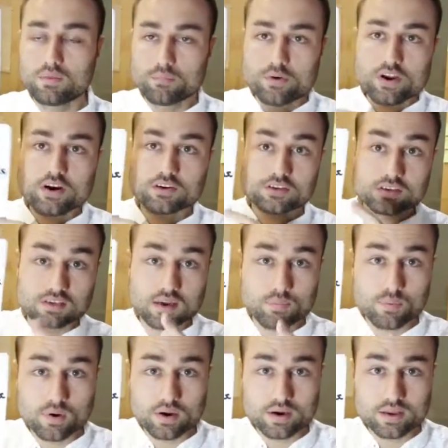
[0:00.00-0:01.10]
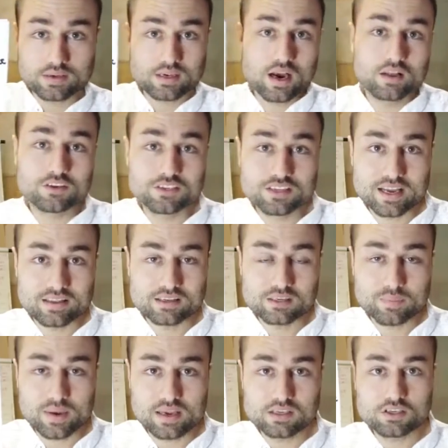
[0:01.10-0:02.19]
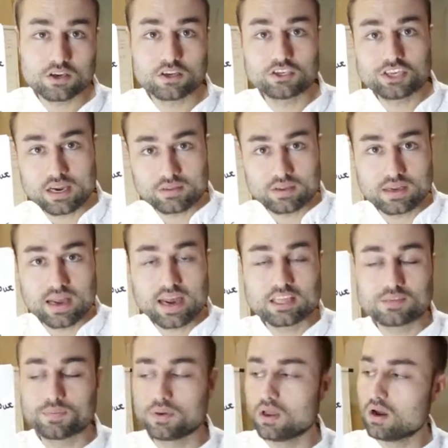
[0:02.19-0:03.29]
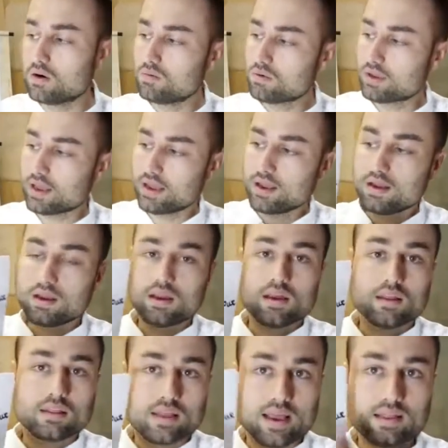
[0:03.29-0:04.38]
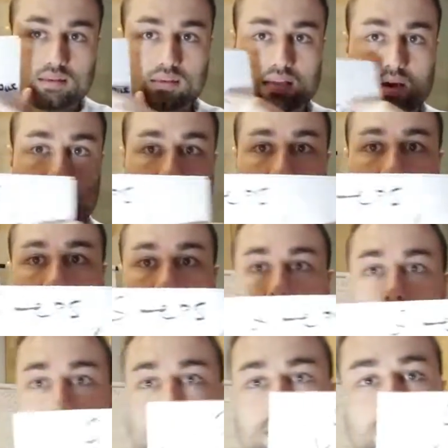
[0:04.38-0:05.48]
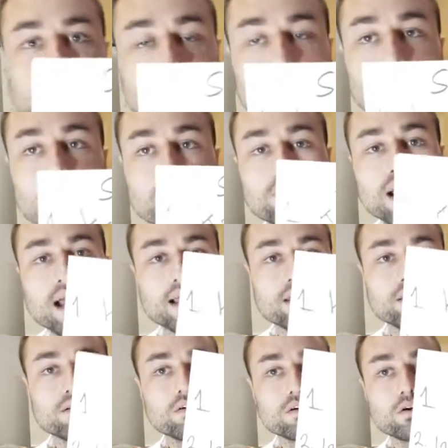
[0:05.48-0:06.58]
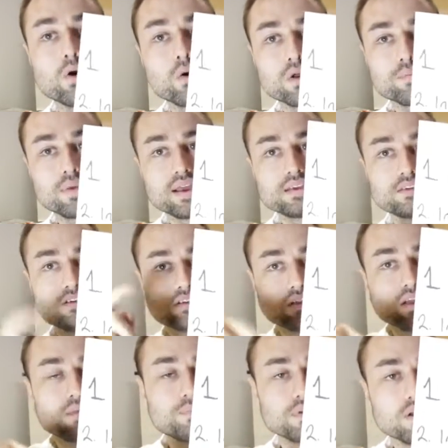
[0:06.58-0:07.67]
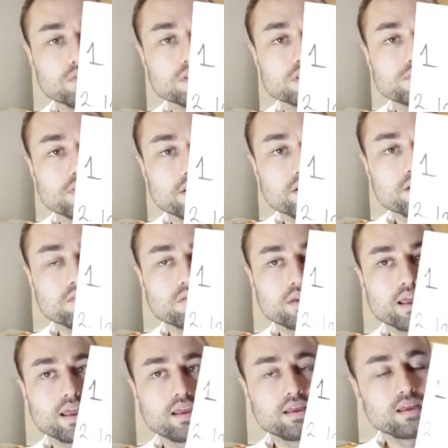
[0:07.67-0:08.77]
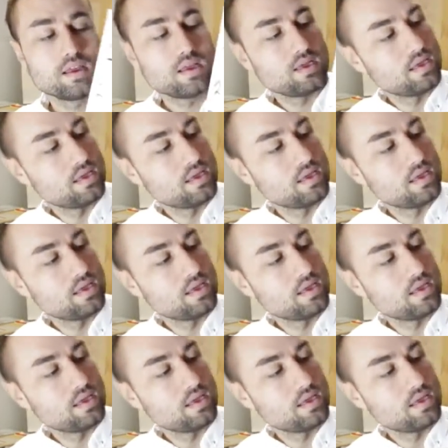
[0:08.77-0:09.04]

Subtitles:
Precursor step one is understand the space. You can check out the guides below, okay? Then step one is go to Kraken or Coinbase. There's a link below this video, okay?